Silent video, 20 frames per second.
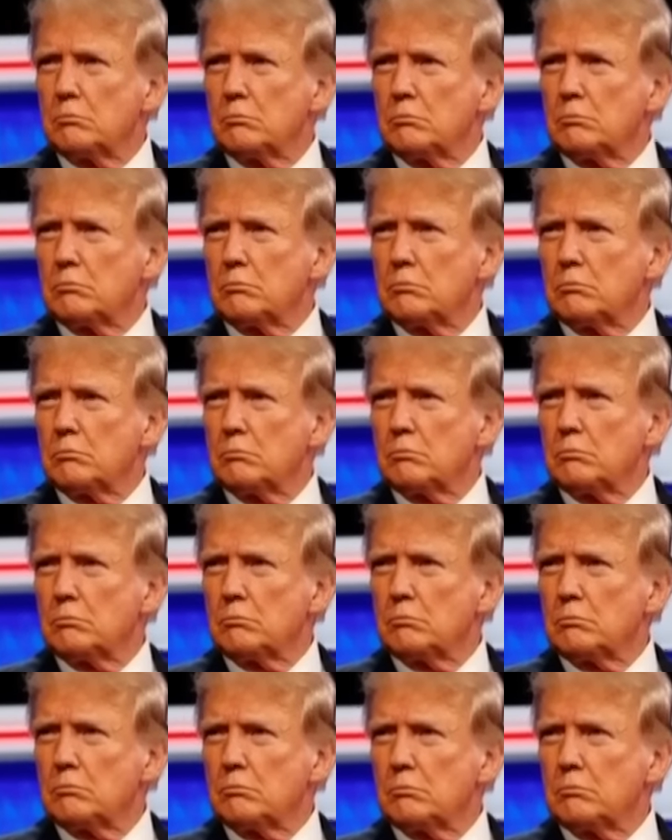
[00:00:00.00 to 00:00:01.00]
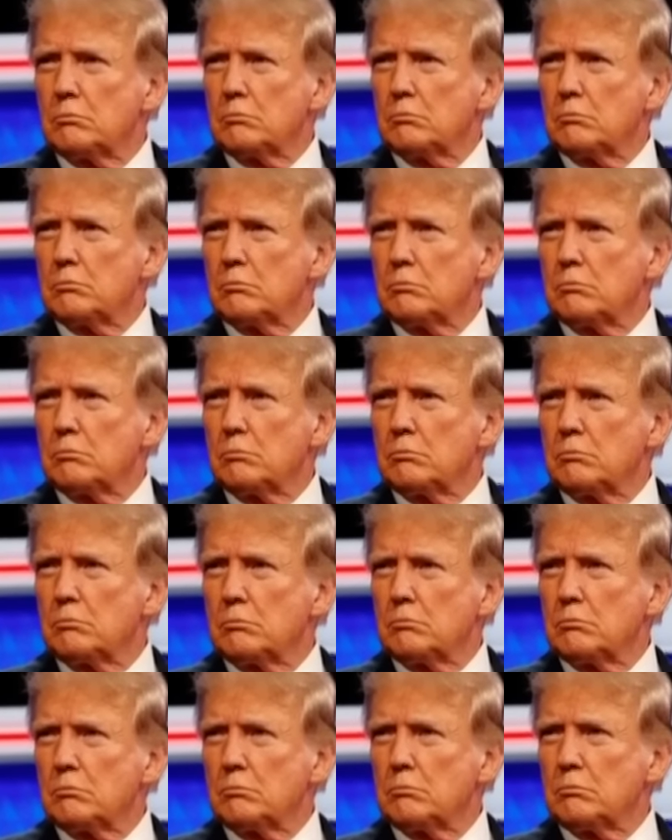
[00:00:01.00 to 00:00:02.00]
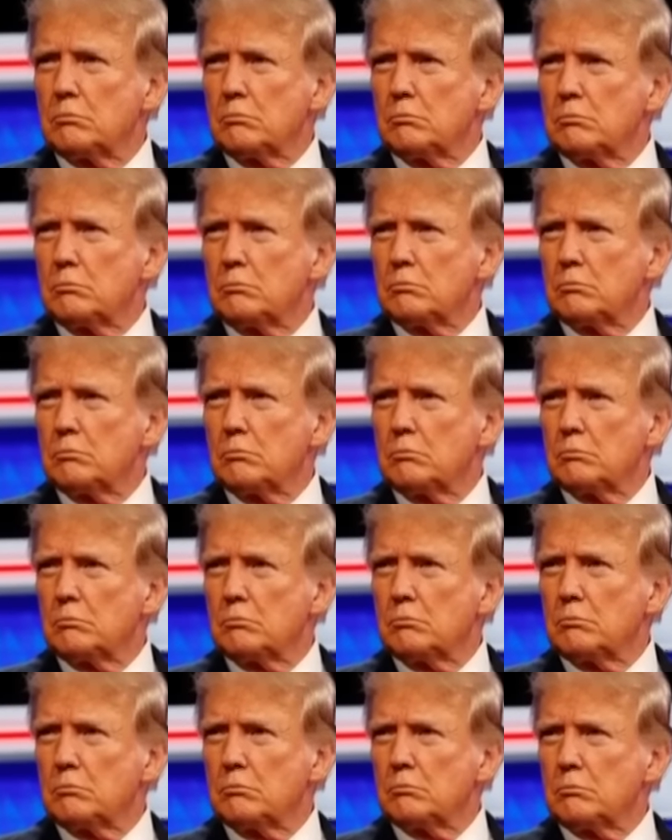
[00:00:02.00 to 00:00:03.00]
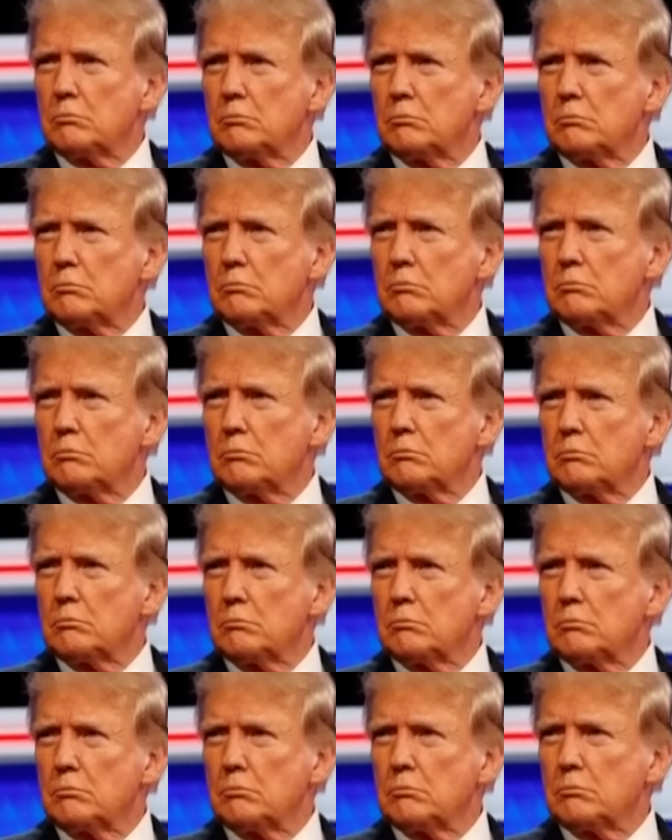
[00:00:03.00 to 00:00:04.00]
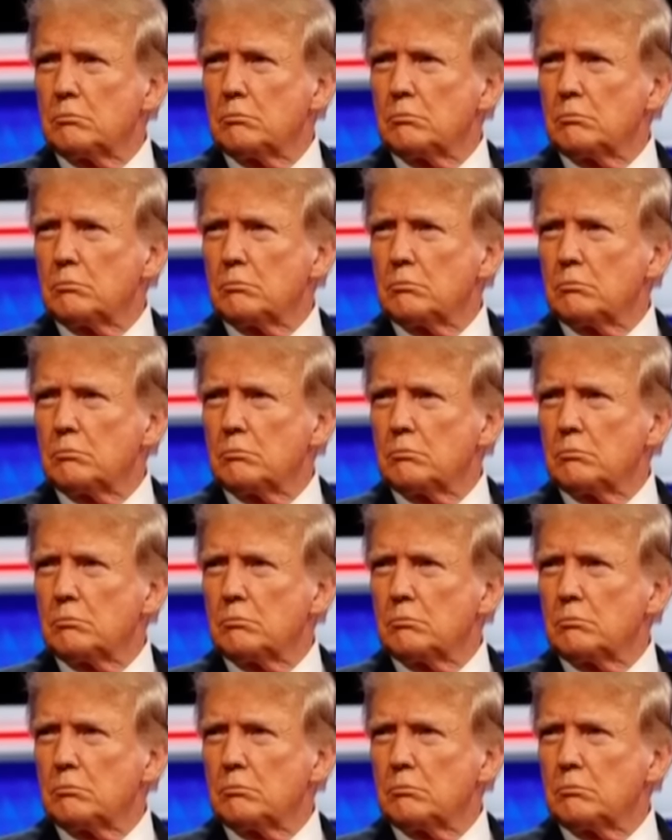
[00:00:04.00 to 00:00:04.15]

This person isn't speaking.